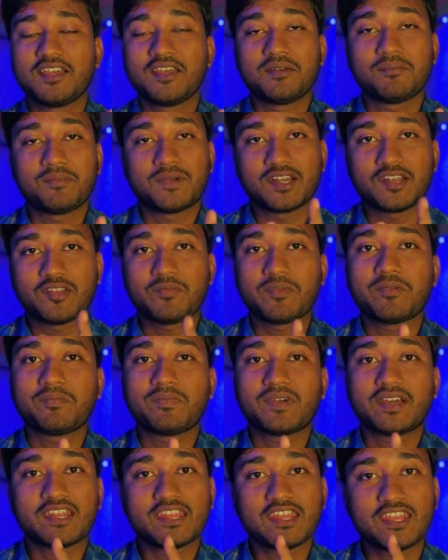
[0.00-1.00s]
but
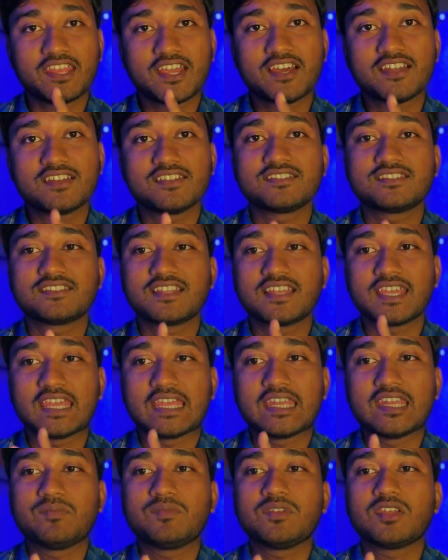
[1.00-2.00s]
remember air is the
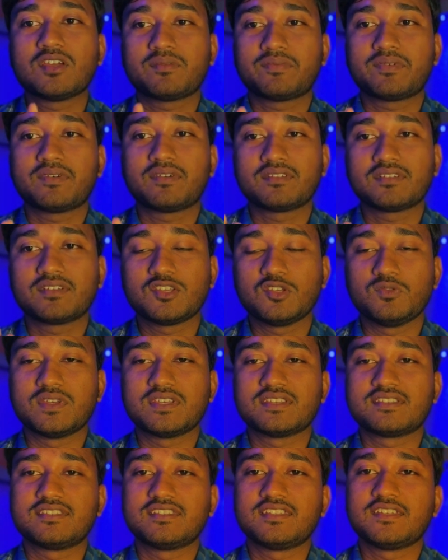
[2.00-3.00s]
enemy of
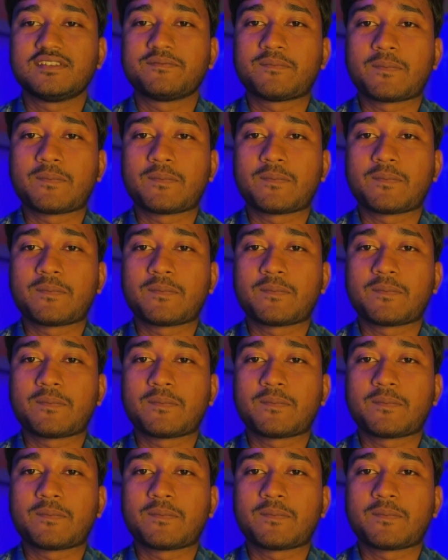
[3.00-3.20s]
USG.